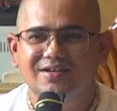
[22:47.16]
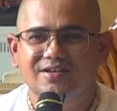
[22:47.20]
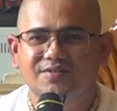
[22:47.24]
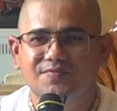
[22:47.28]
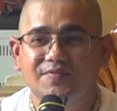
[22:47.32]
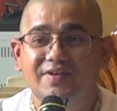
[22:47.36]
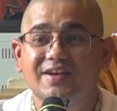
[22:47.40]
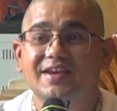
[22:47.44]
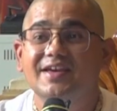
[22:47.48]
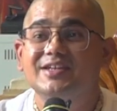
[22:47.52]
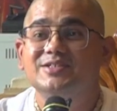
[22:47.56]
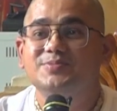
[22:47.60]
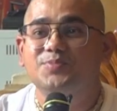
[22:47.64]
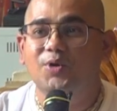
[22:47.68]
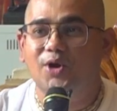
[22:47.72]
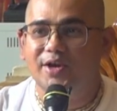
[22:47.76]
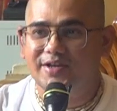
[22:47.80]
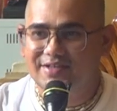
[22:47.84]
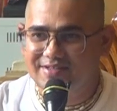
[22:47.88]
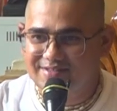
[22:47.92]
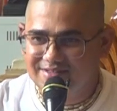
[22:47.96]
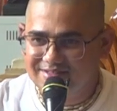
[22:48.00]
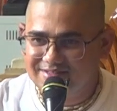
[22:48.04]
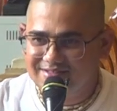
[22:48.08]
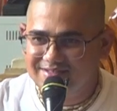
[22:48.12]
village
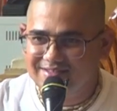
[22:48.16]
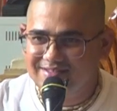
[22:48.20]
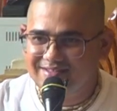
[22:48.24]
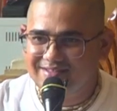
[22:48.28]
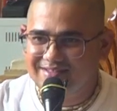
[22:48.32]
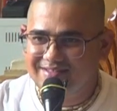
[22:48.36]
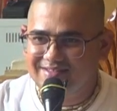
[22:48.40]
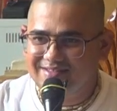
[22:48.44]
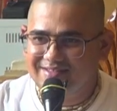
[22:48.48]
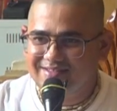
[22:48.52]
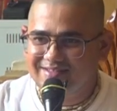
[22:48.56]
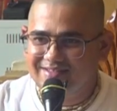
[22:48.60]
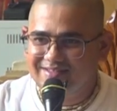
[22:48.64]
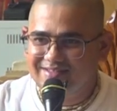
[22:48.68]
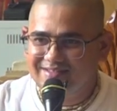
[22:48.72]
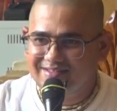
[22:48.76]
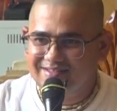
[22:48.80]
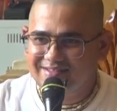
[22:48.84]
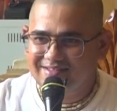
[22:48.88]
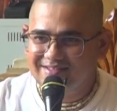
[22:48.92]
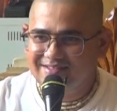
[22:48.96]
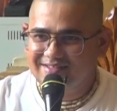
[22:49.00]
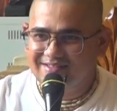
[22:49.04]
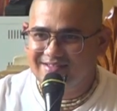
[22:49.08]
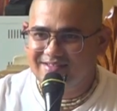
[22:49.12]
boys.
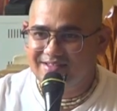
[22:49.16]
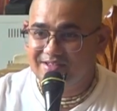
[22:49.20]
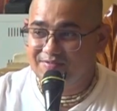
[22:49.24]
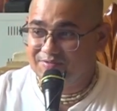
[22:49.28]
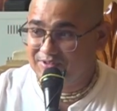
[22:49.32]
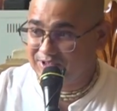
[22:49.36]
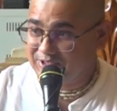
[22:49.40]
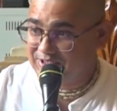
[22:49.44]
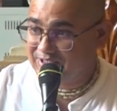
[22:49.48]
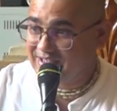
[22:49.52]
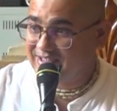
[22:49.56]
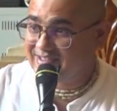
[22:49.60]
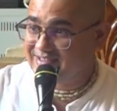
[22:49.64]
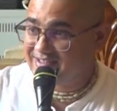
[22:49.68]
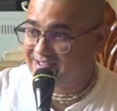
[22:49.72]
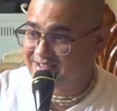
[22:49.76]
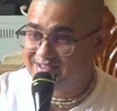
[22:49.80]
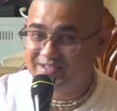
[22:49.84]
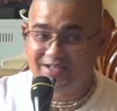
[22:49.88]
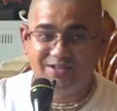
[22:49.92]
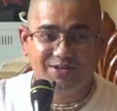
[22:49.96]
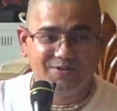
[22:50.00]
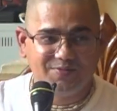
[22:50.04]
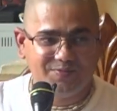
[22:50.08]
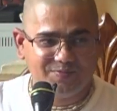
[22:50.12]
If they see
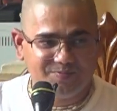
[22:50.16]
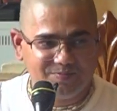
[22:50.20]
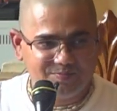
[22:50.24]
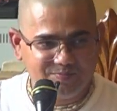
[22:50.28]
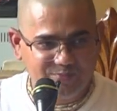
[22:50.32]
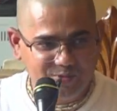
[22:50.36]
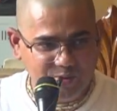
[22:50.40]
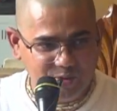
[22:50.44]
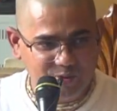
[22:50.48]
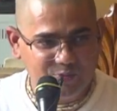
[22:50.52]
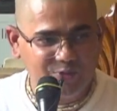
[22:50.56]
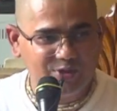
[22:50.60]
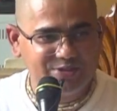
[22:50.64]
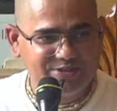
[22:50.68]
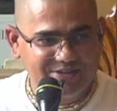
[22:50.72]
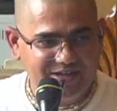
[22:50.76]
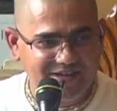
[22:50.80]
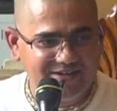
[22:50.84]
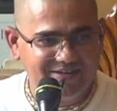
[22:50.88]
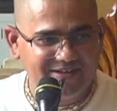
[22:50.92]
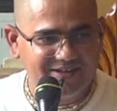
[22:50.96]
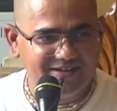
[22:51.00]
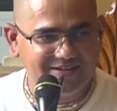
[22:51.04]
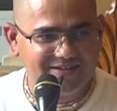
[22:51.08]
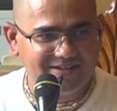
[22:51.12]
such a beautiful
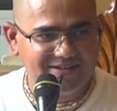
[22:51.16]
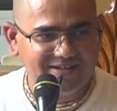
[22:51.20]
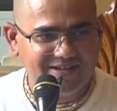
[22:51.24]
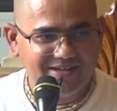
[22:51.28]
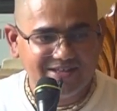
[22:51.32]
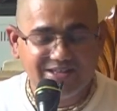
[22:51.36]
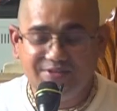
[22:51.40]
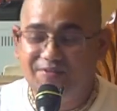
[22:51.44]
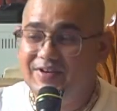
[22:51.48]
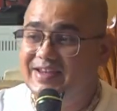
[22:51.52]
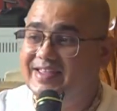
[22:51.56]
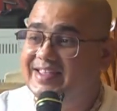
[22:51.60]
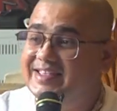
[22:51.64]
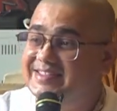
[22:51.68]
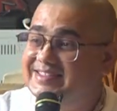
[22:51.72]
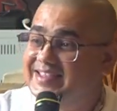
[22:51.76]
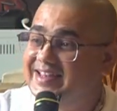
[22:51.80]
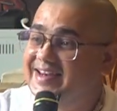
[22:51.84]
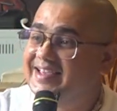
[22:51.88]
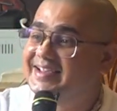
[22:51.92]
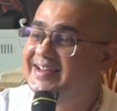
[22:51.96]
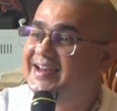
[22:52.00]
chariot, they will easily